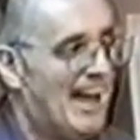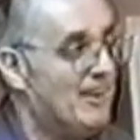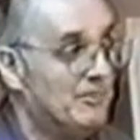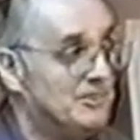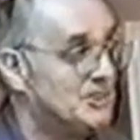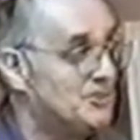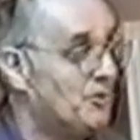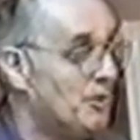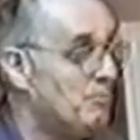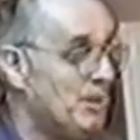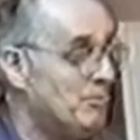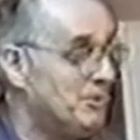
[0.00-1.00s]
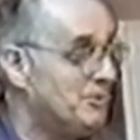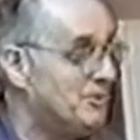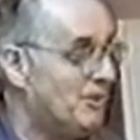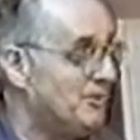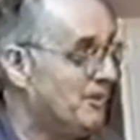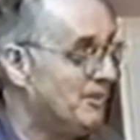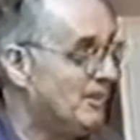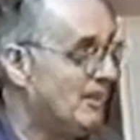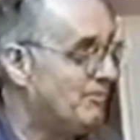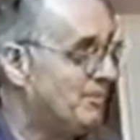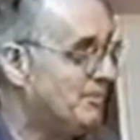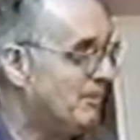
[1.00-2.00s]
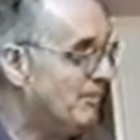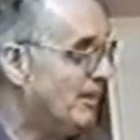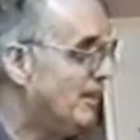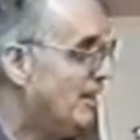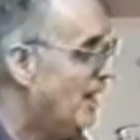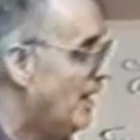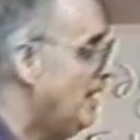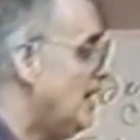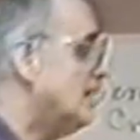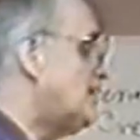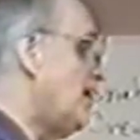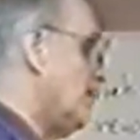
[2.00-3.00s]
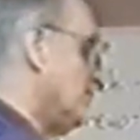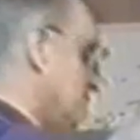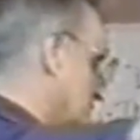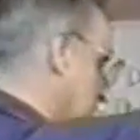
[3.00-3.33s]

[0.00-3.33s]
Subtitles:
I don't destroy people who don't know their left from their right. Yes, sir?